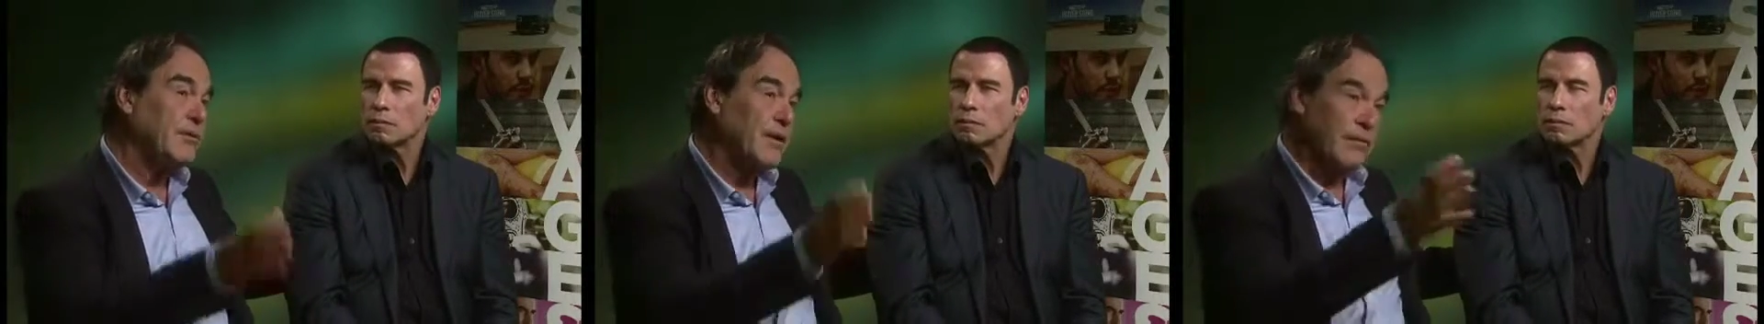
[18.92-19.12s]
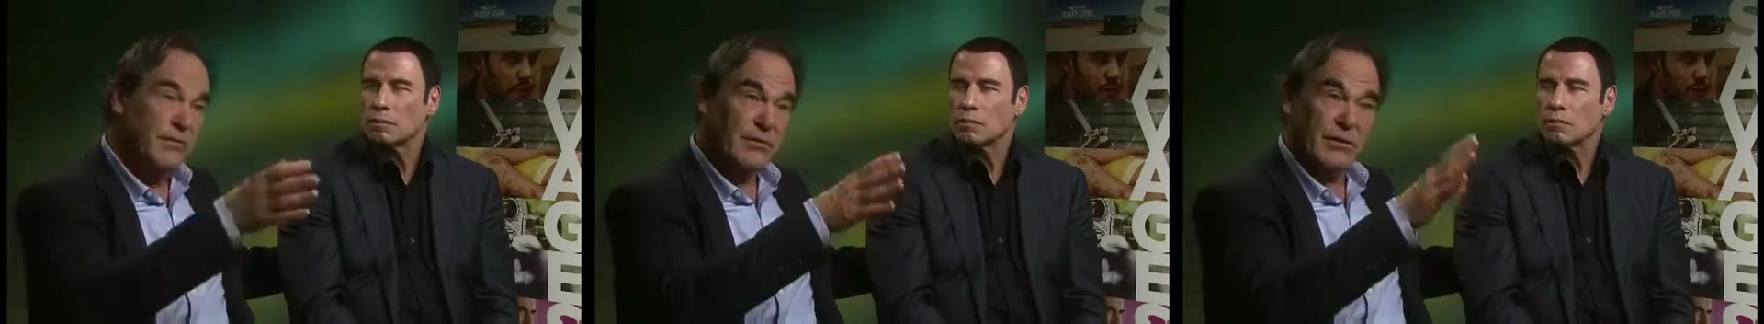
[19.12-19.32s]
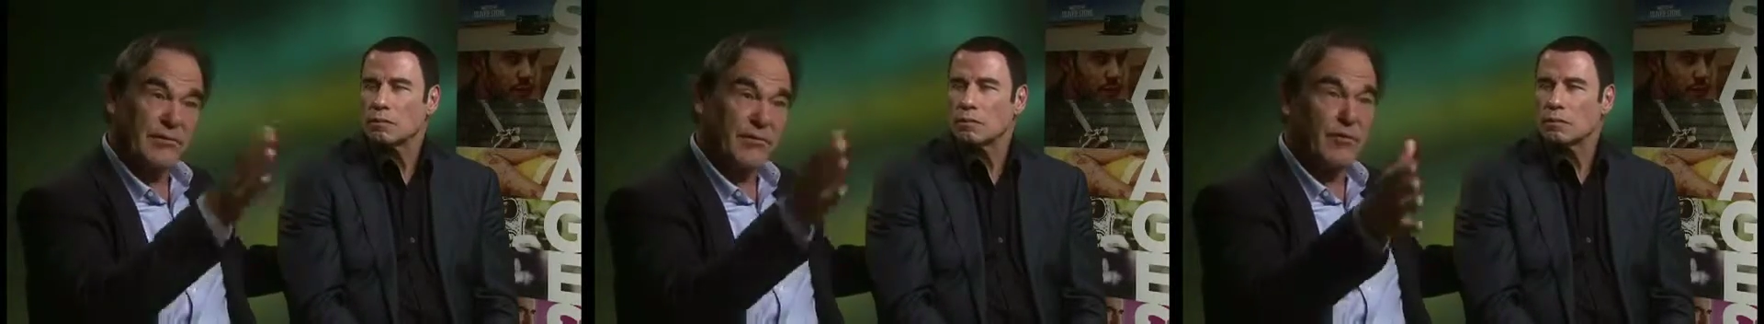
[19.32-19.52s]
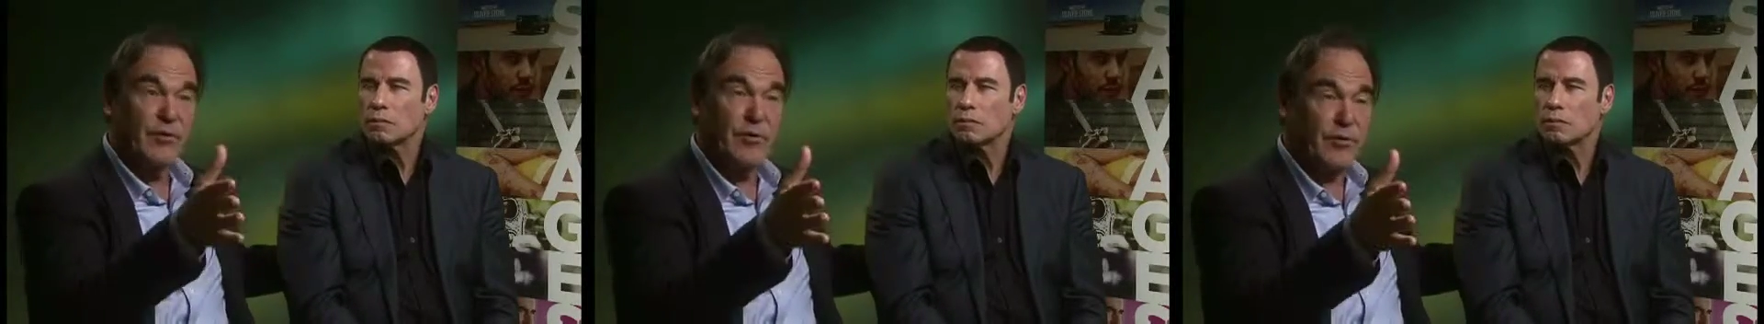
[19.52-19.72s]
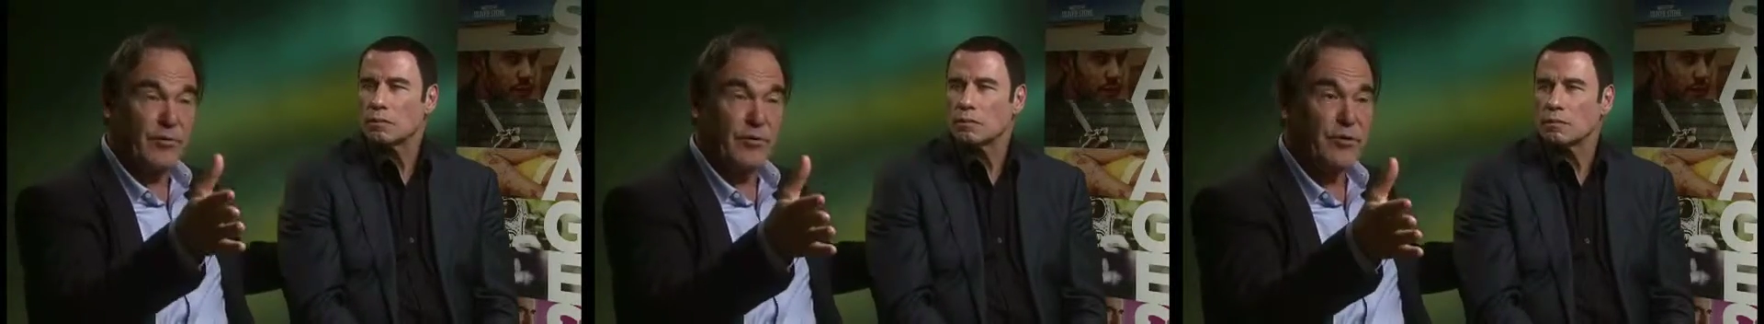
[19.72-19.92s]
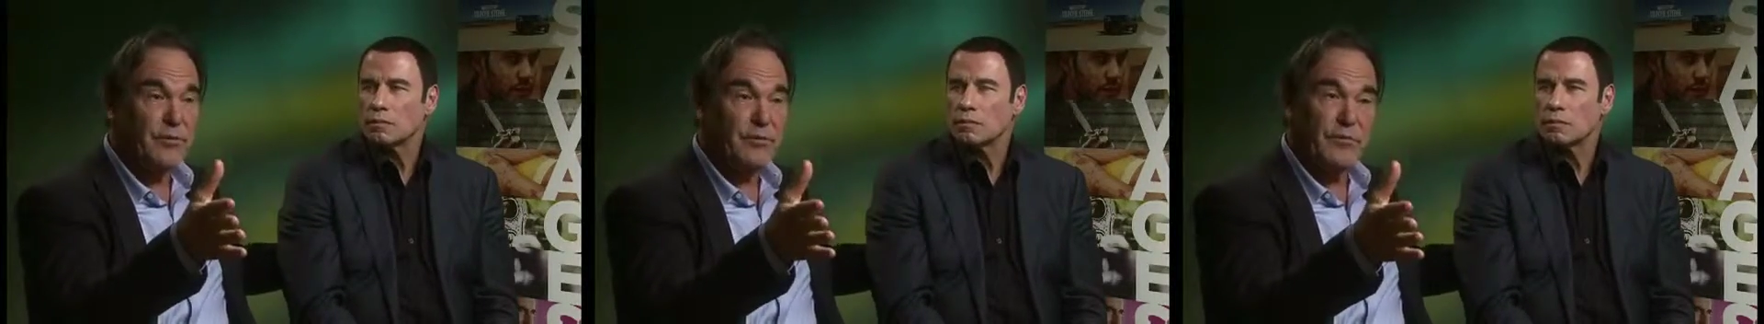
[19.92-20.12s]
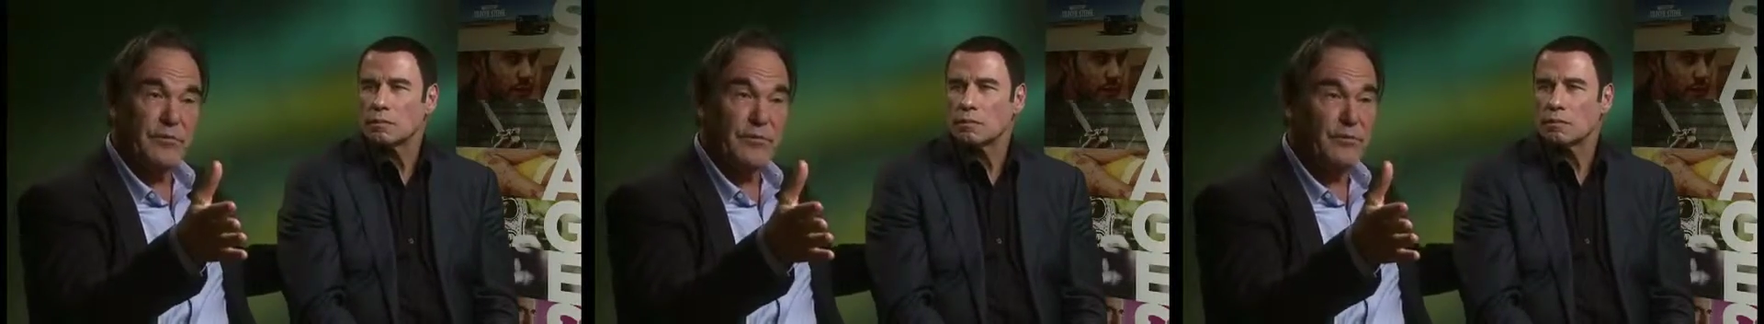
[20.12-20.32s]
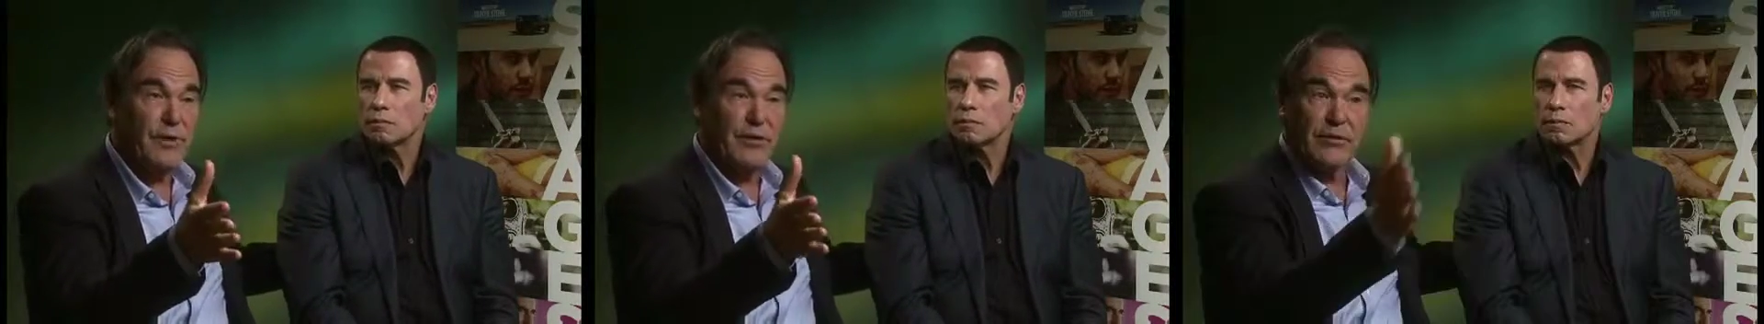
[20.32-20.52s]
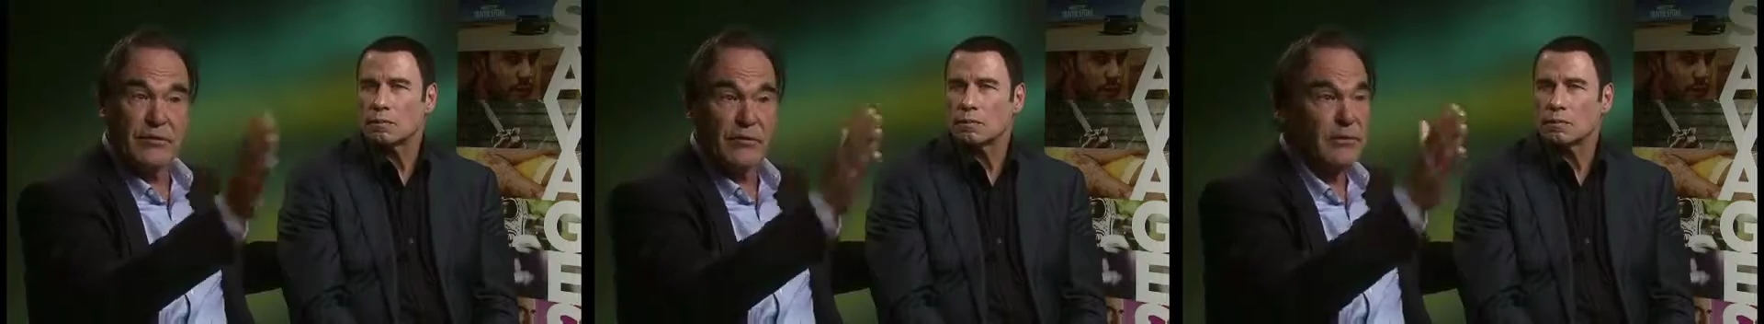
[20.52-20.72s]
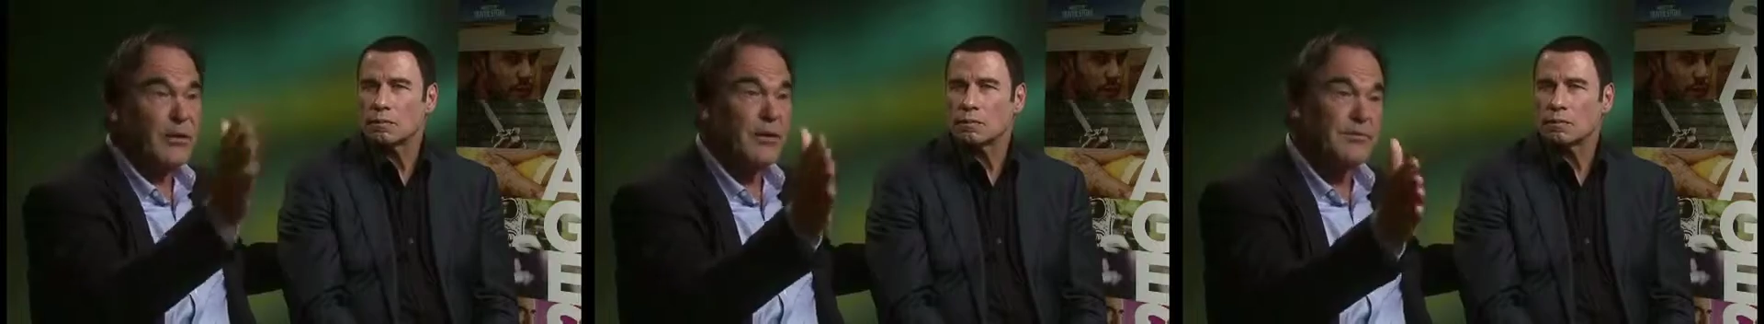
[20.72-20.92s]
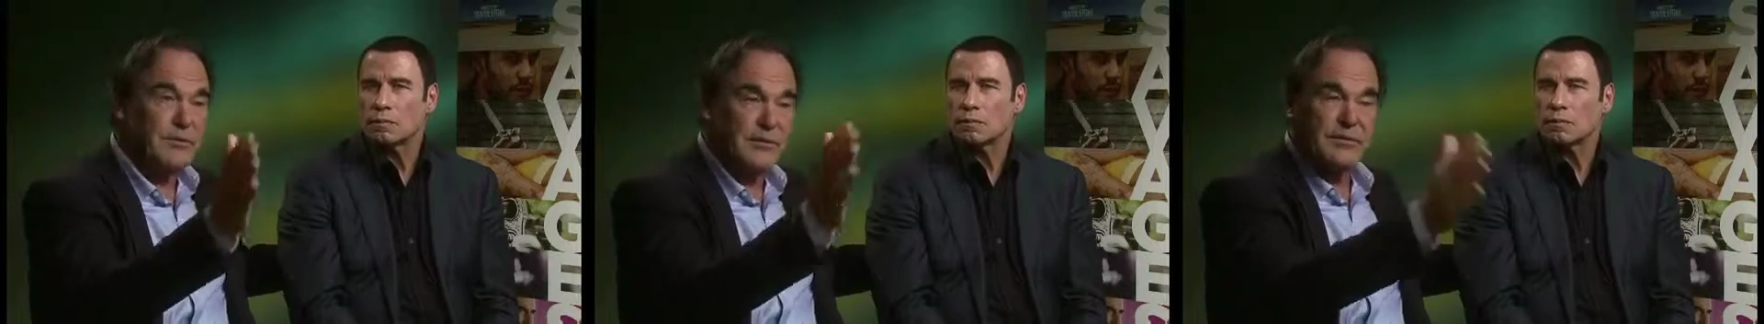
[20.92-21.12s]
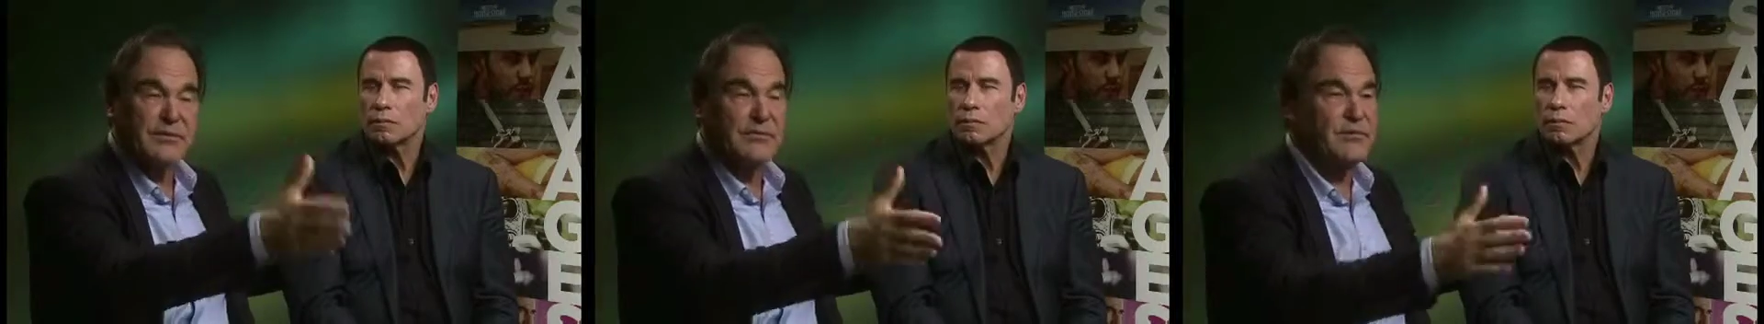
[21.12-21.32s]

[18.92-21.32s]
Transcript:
Speaker 1: about if it would have worked better or not, but